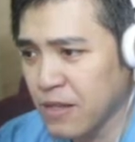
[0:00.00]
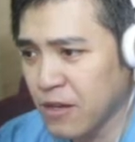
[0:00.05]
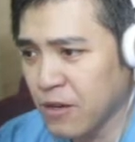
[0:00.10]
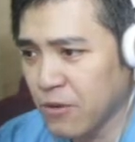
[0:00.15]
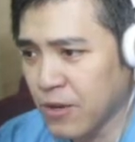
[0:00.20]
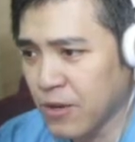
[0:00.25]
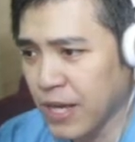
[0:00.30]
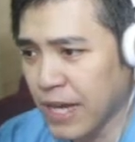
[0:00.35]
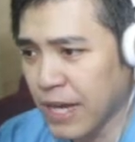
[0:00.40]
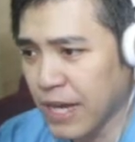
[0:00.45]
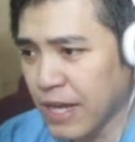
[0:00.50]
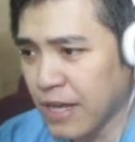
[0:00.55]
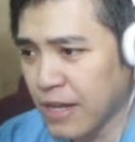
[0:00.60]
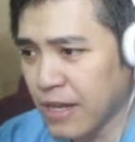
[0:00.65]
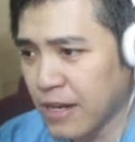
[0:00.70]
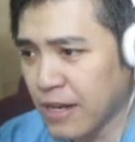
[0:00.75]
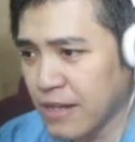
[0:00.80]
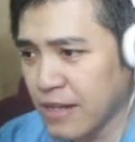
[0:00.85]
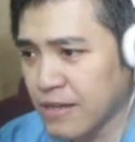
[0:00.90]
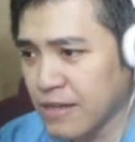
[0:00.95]
Okay,
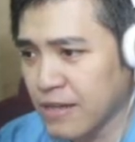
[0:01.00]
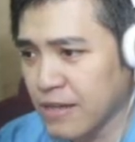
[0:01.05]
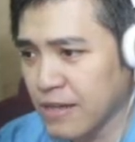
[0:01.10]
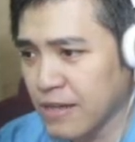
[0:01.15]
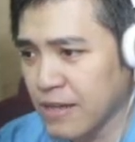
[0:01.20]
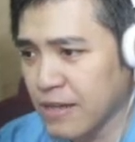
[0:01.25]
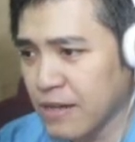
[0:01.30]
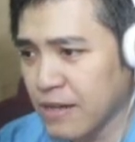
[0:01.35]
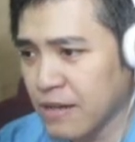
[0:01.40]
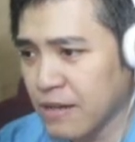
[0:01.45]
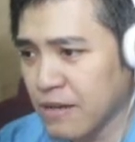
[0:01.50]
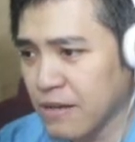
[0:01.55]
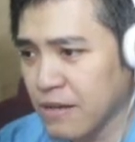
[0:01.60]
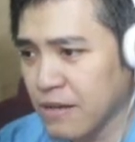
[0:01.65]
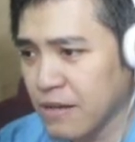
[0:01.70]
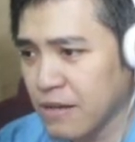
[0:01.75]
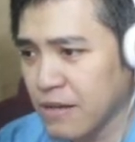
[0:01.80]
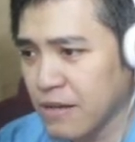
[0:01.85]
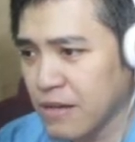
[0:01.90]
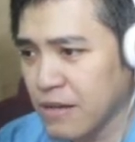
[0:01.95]
let's...
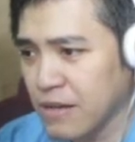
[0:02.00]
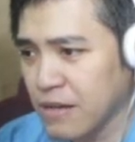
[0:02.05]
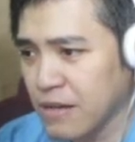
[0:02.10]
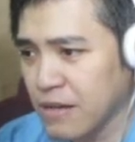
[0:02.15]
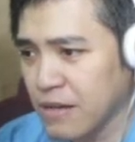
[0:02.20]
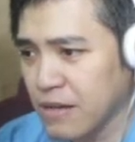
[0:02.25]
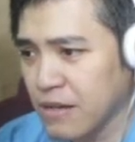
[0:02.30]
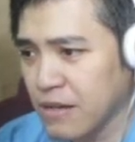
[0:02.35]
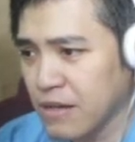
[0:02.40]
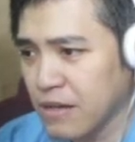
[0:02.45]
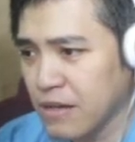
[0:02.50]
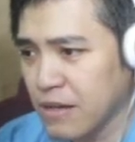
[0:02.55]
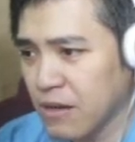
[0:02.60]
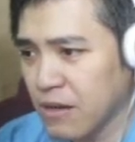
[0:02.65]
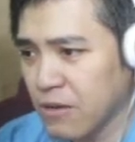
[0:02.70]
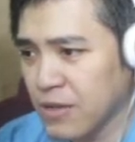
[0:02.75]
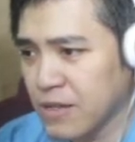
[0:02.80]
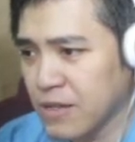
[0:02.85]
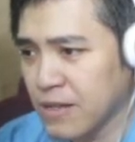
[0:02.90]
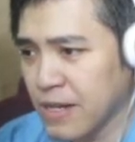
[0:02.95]

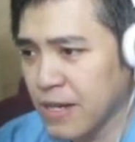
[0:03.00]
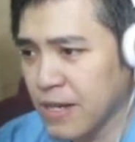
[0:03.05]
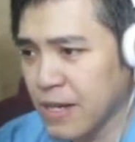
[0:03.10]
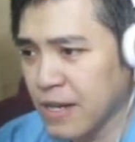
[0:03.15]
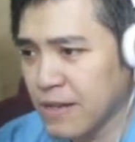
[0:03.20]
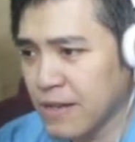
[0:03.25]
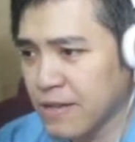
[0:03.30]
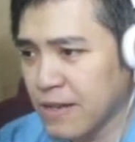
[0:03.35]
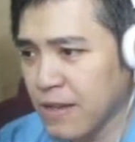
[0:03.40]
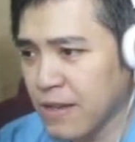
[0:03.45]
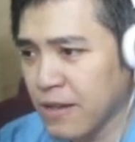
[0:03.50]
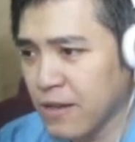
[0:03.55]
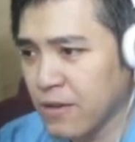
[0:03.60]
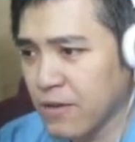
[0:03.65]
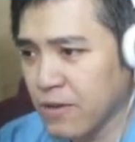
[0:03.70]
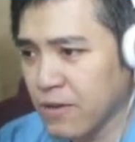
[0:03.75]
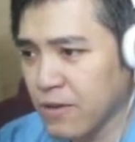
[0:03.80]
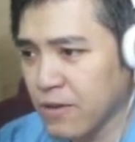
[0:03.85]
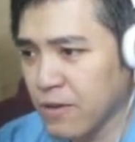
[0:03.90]
Oh, it's leading us here.